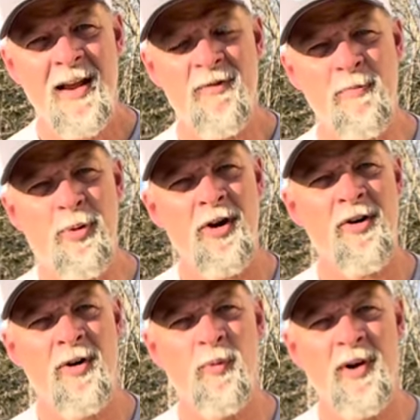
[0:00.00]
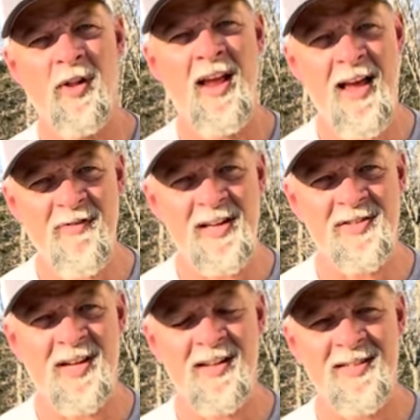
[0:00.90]
If you put it on real heavy,
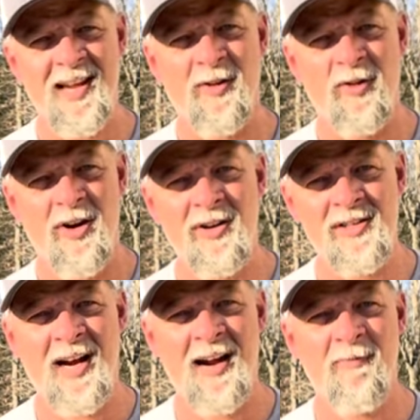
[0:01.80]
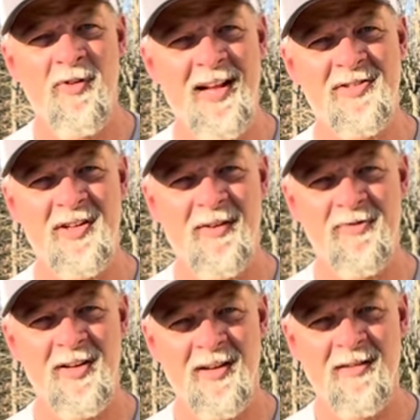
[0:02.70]
it's going to take a long time for that stuff
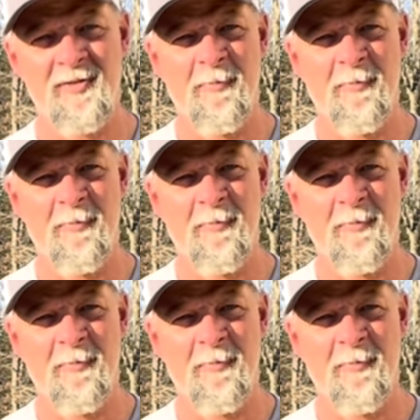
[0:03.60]
to